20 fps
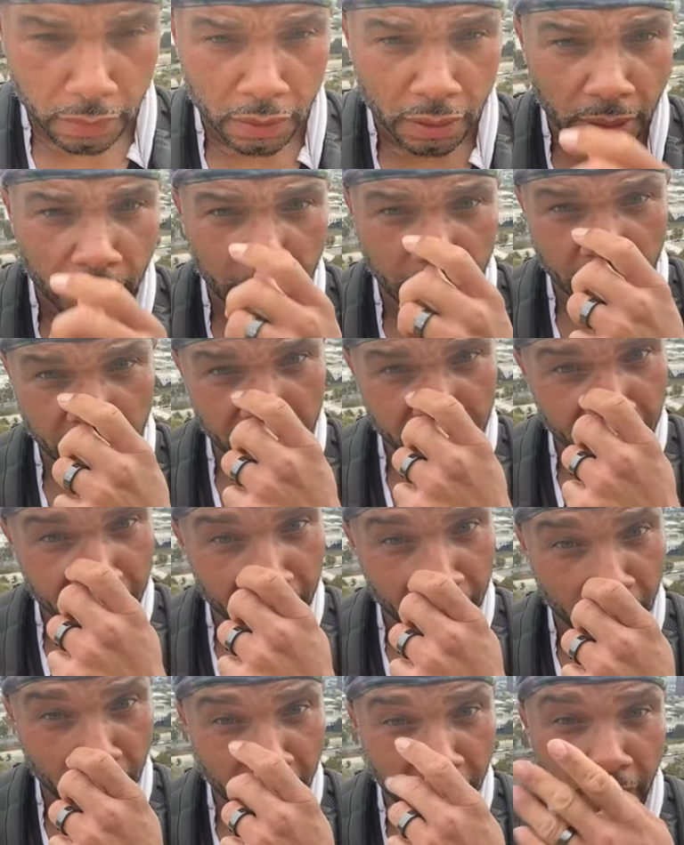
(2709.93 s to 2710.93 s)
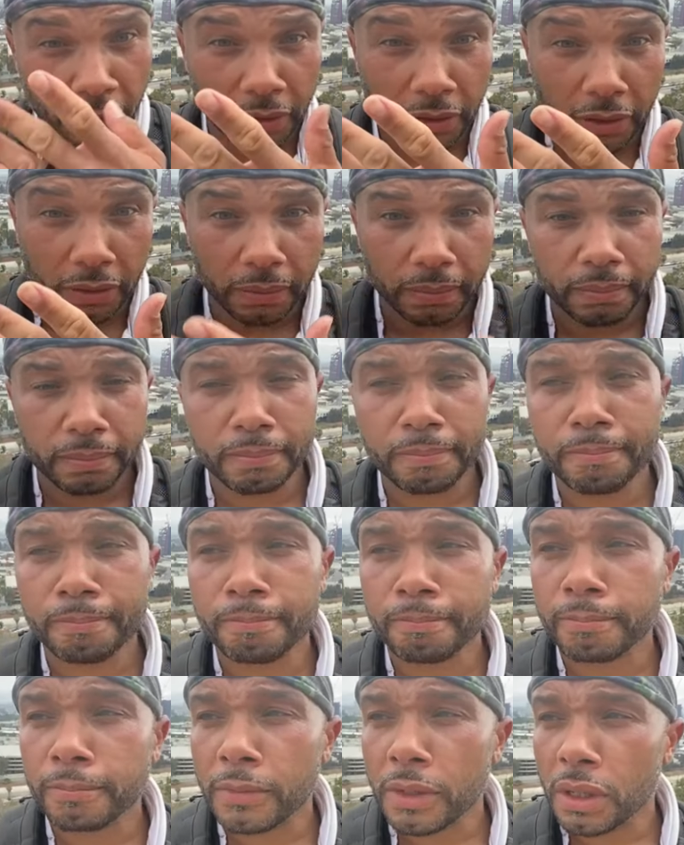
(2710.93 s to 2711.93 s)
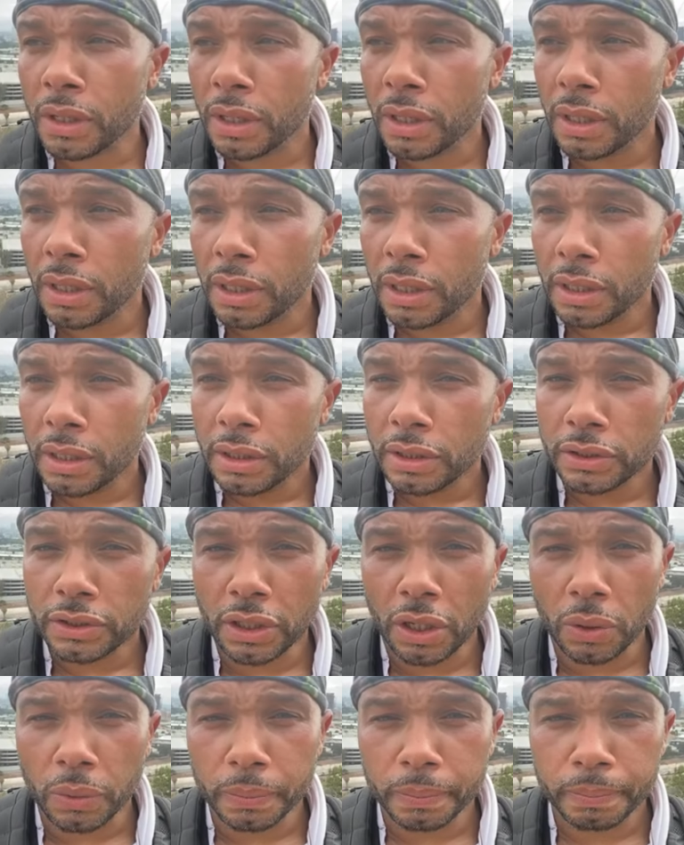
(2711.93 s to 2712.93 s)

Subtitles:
you know, what are you gonna do? So,